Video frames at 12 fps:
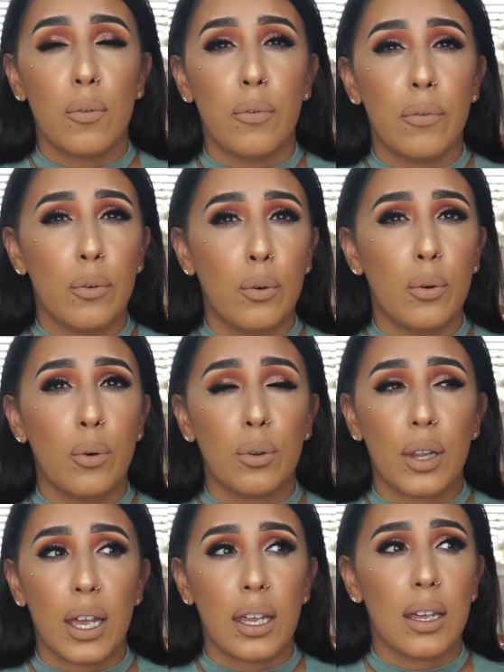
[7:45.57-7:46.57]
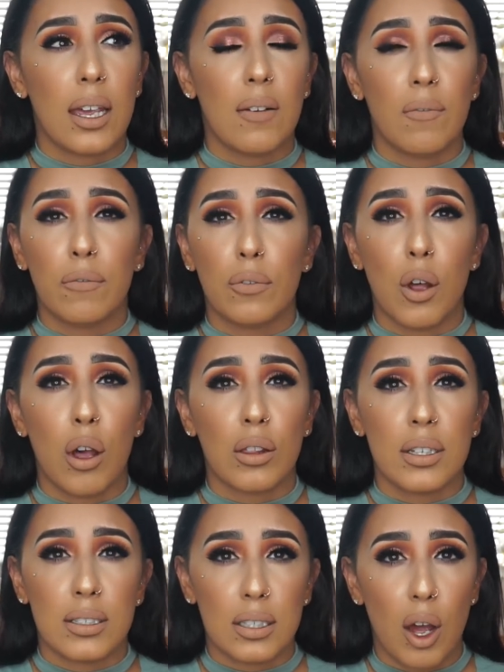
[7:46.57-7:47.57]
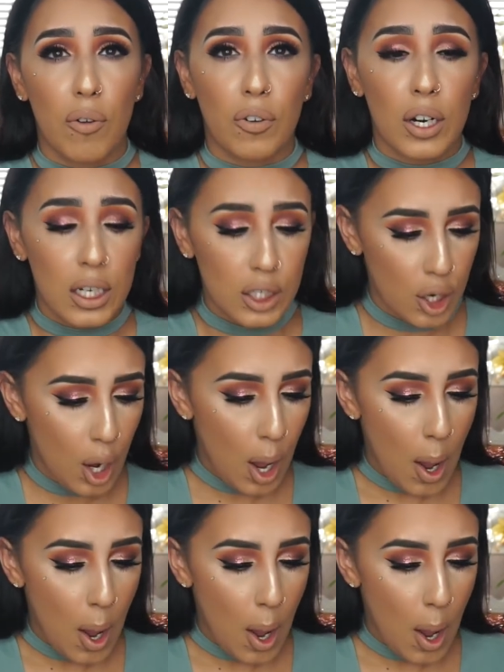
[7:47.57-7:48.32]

full, like, and flawless coverage.